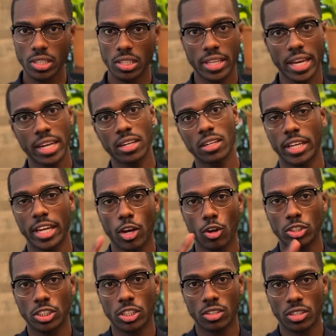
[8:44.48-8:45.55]
then
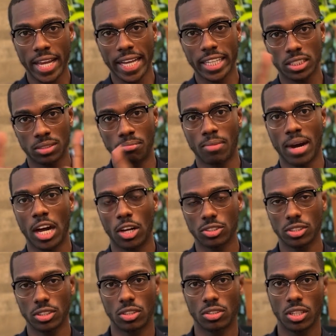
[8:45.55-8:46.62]
here's your next
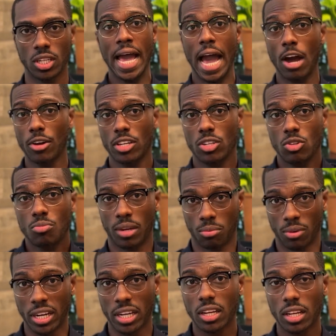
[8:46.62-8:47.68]
milestone. How can you
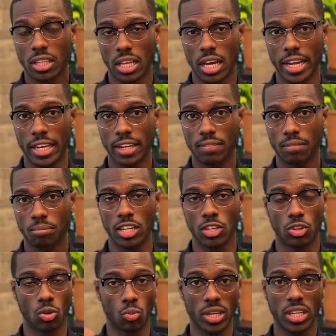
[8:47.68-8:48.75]
bring in a client
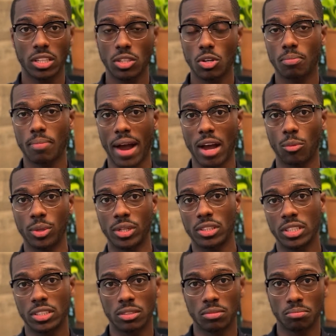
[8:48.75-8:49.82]
either weekly or
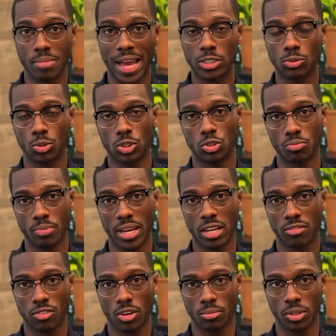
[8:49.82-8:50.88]
bi-weekly to match what you make
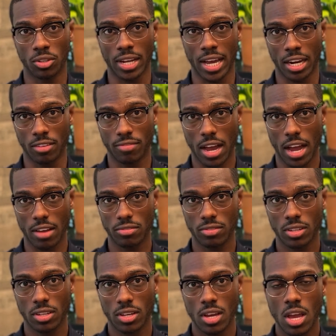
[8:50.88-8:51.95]
from your 9 to 5?
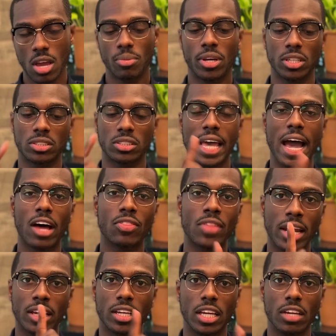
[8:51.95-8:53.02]
Because now
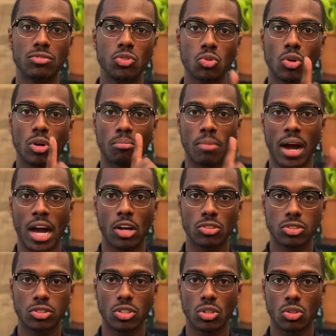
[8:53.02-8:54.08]
that gives you a
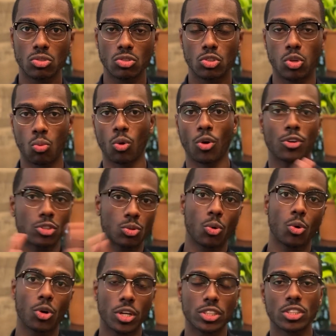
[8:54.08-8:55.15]
milestone to work
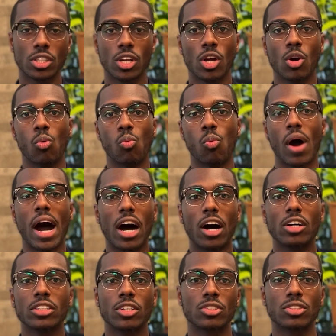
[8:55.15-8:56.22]
towards
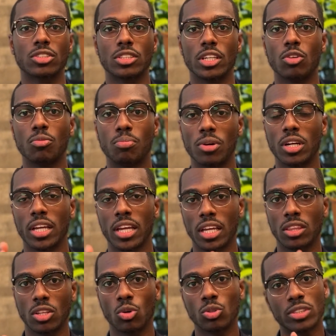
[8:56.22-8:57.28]
while you're still putting
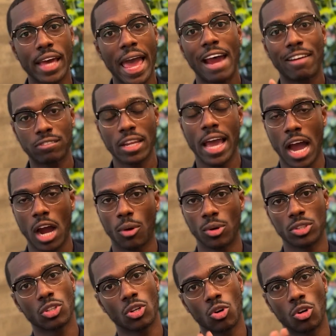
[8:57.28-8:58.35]
in those after
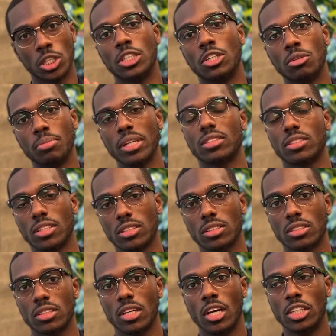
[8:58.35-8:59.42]
hours on your
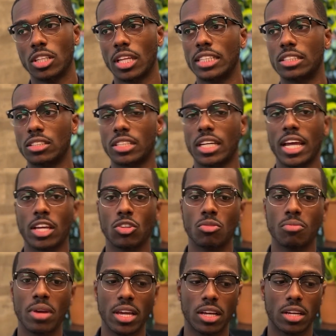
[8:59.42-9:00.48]
business. So let's just say that you
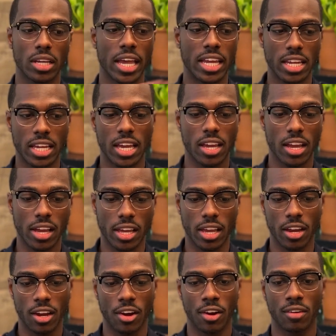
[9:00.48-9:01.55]
make 80K a
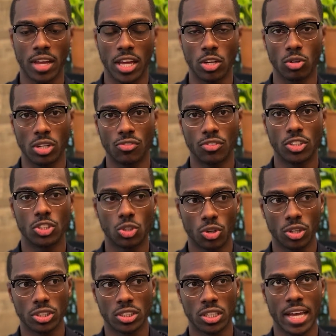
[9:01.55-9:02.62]
year and you live in
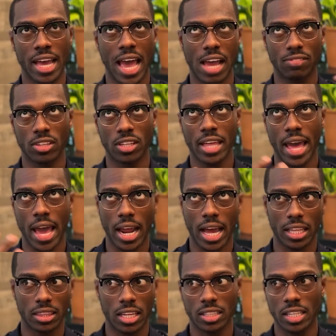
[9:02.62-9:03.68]
Georgia. After that, I
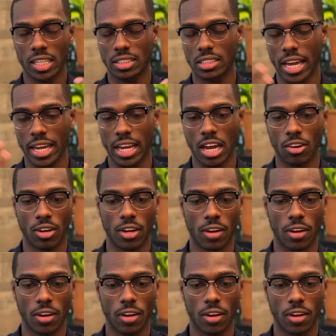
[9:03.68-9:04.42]
think that's like, I don't